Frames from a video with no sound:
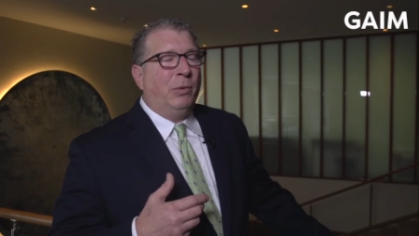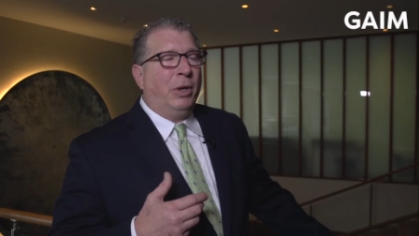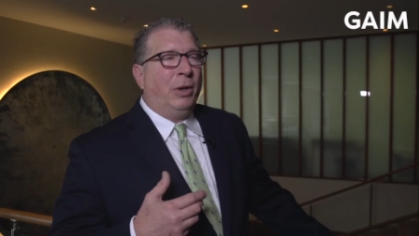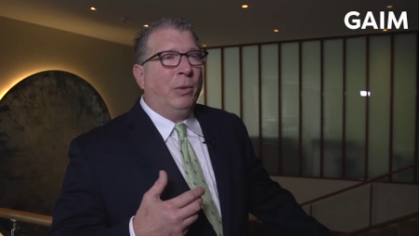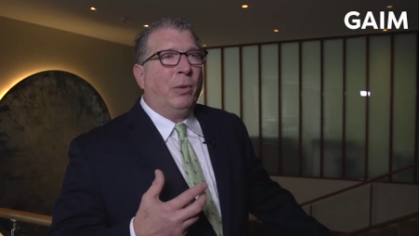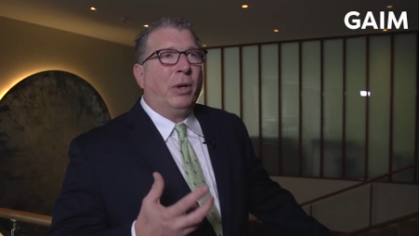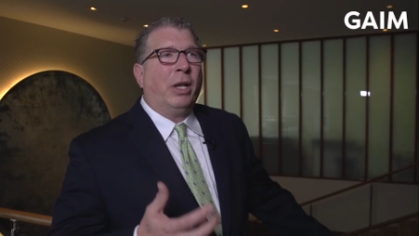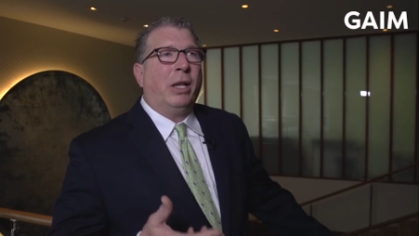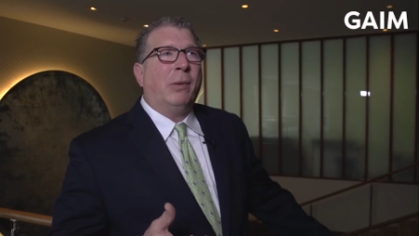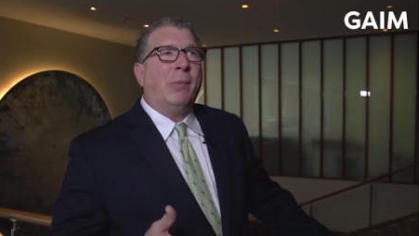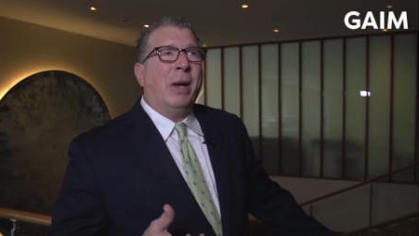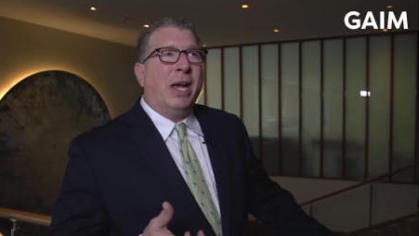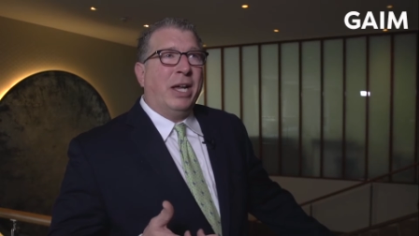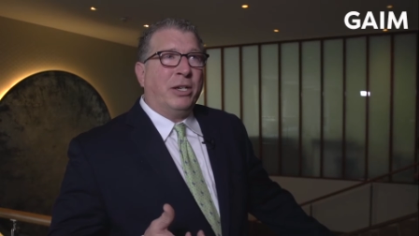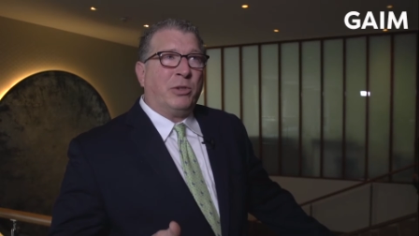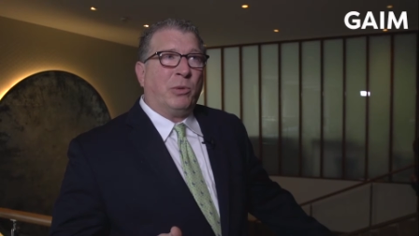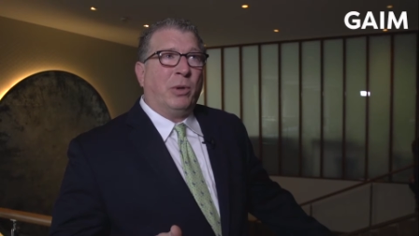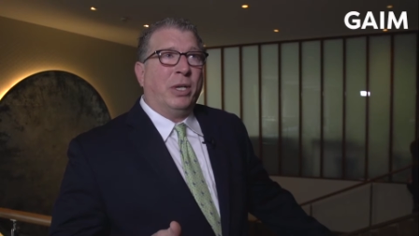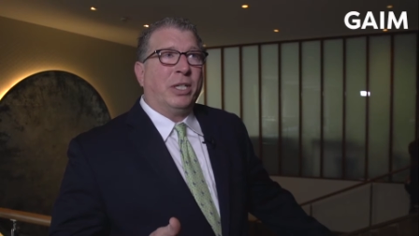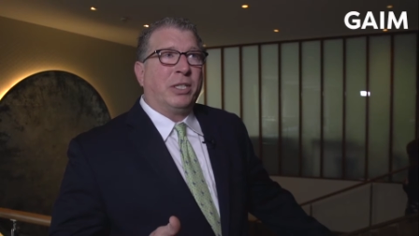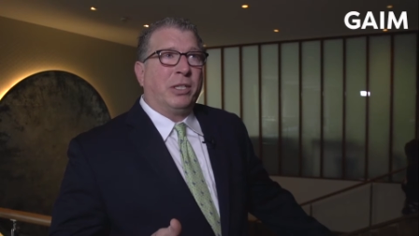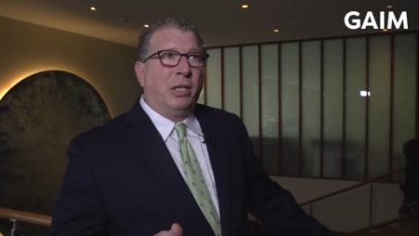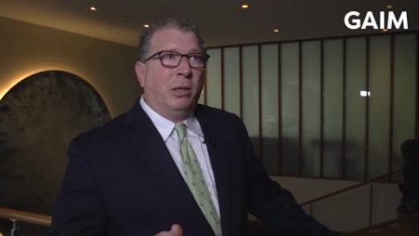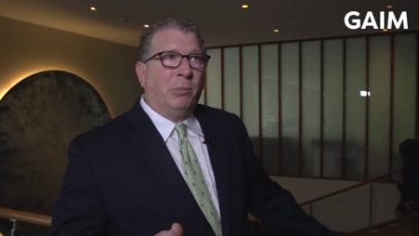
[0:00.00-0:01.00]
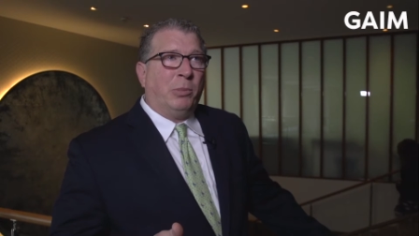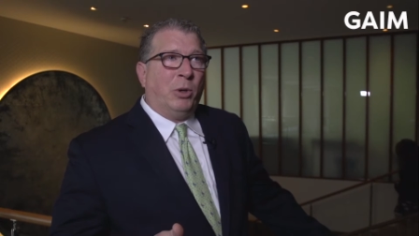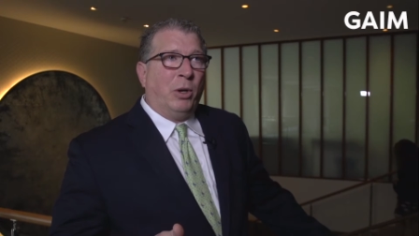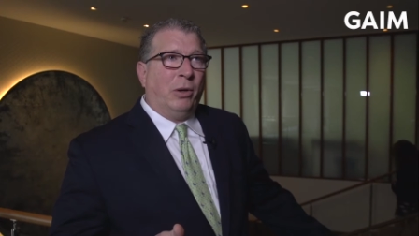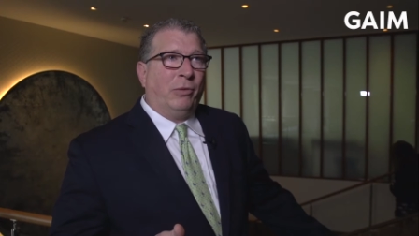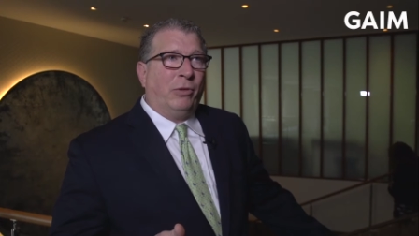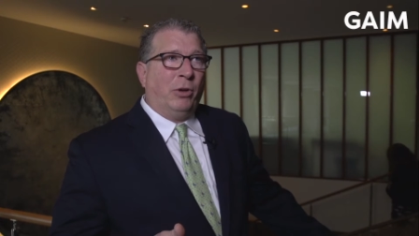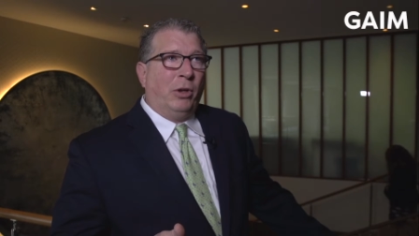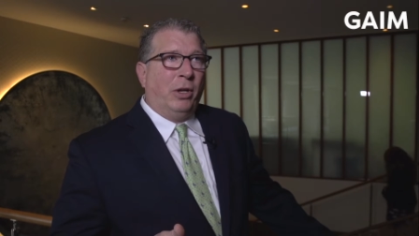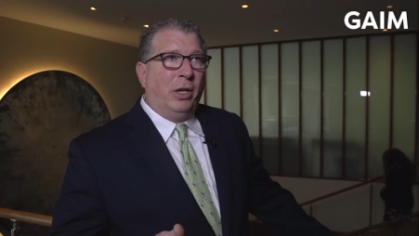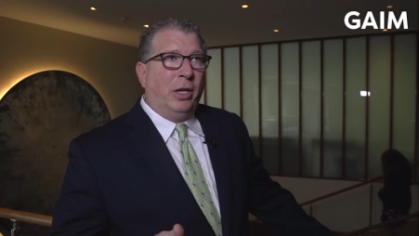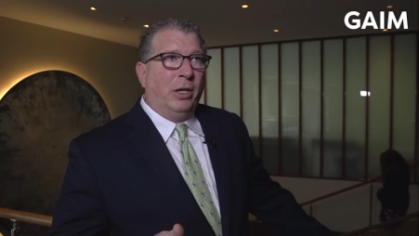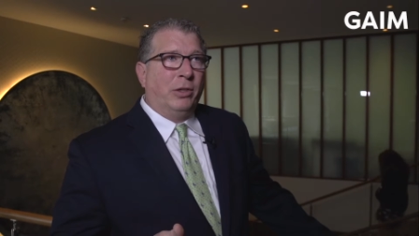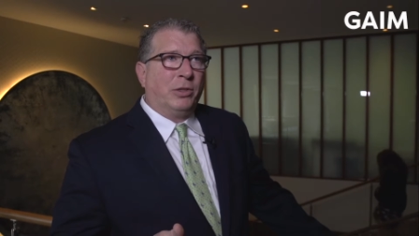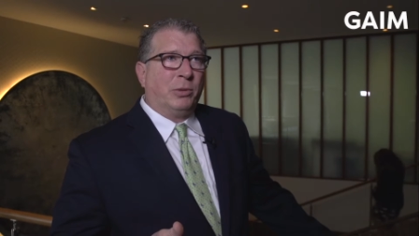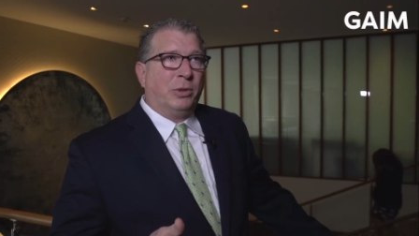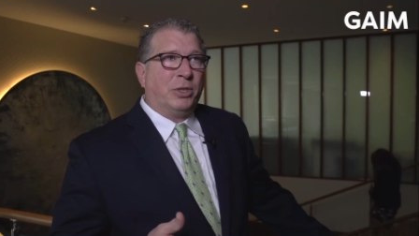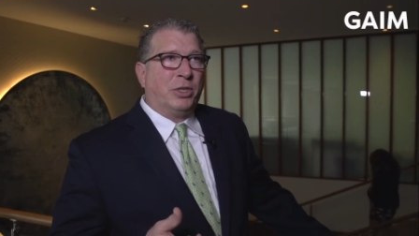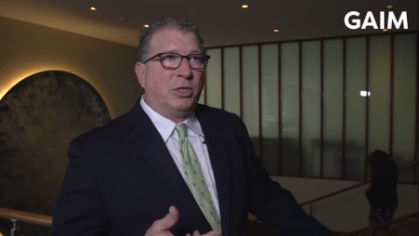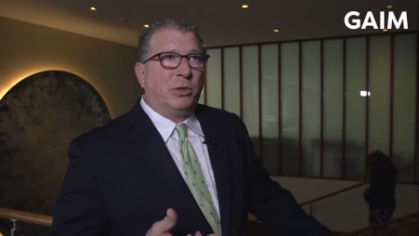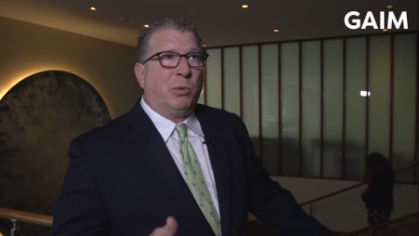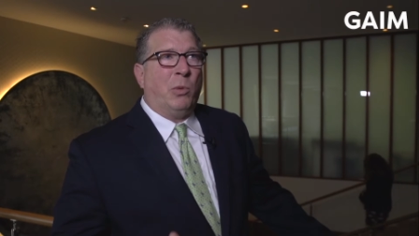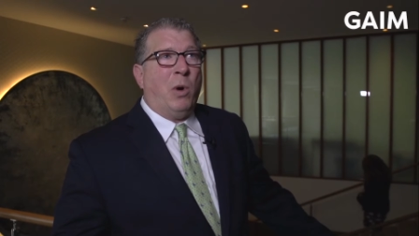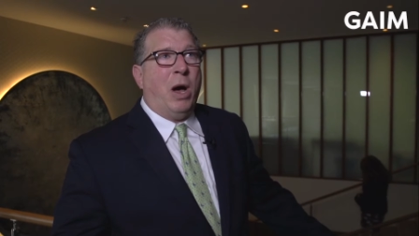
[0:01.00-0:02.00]
we really manage risk in the portfolios
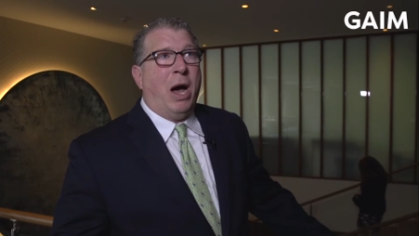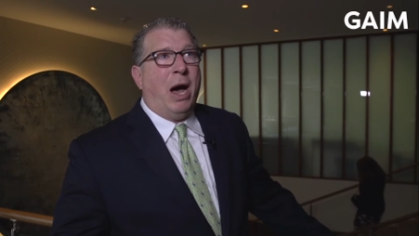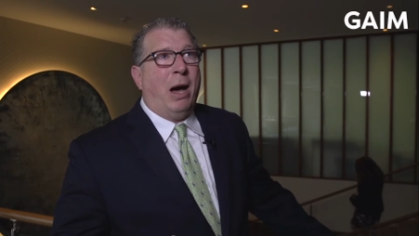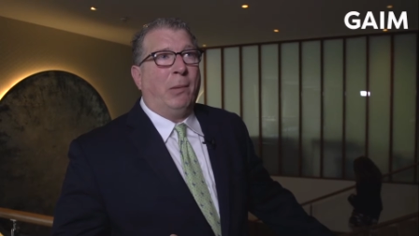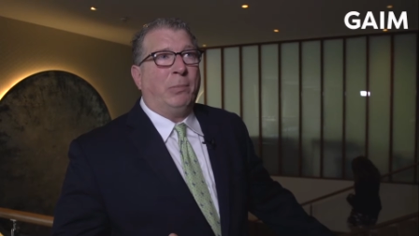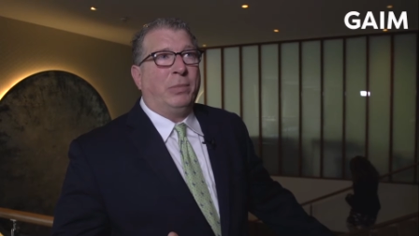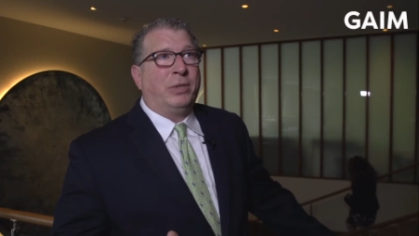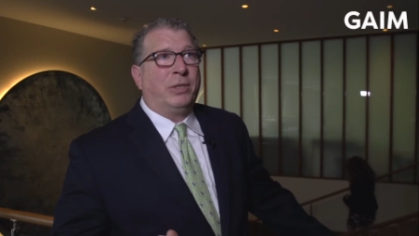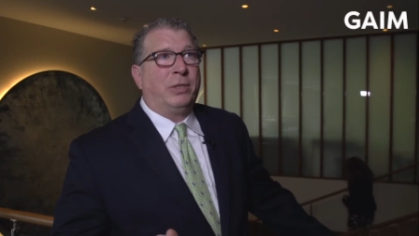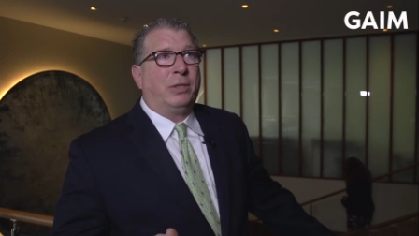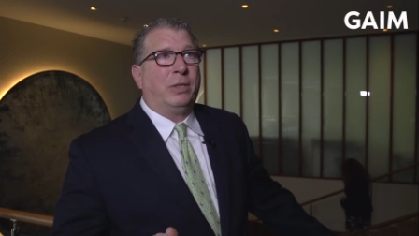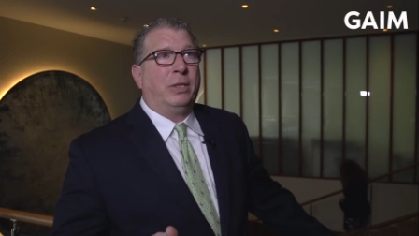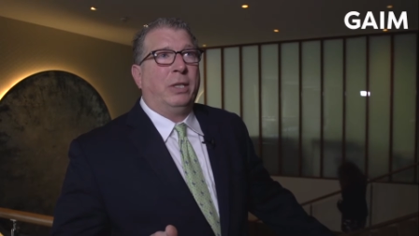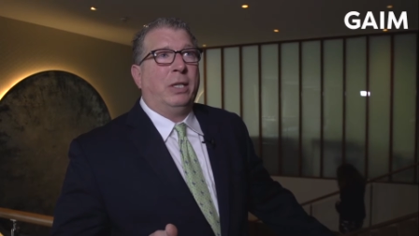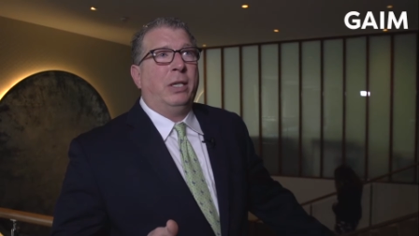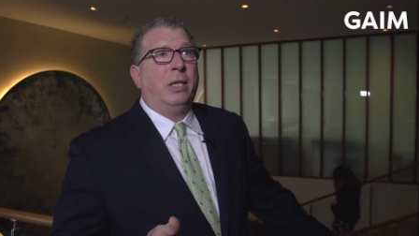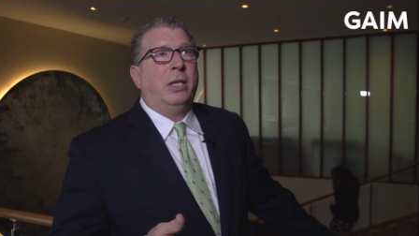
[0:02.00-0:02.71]
with swaps.